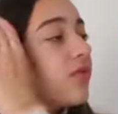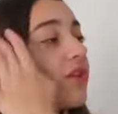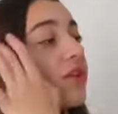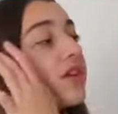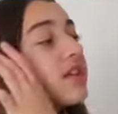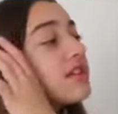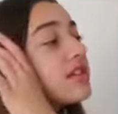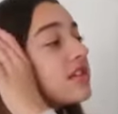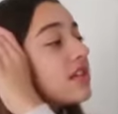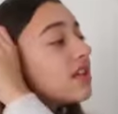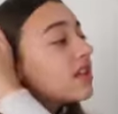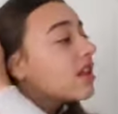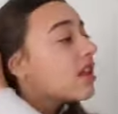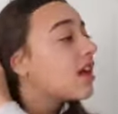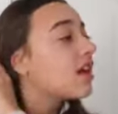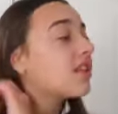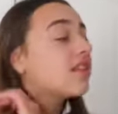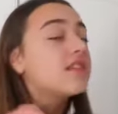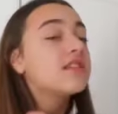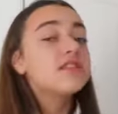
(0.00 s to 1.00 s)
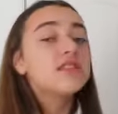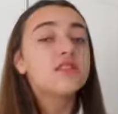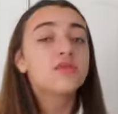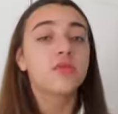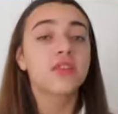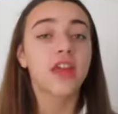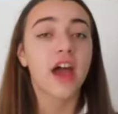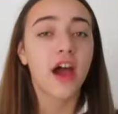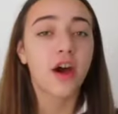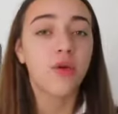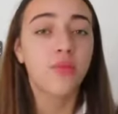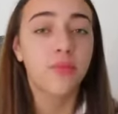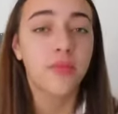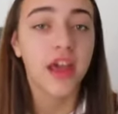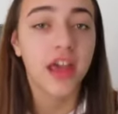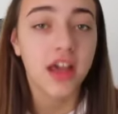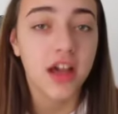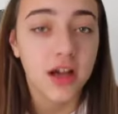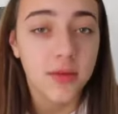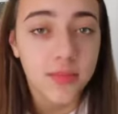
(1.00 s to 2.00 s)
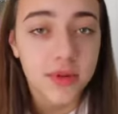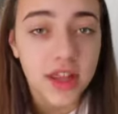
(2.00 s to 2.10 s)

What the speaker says: you could see, like this is without makeup.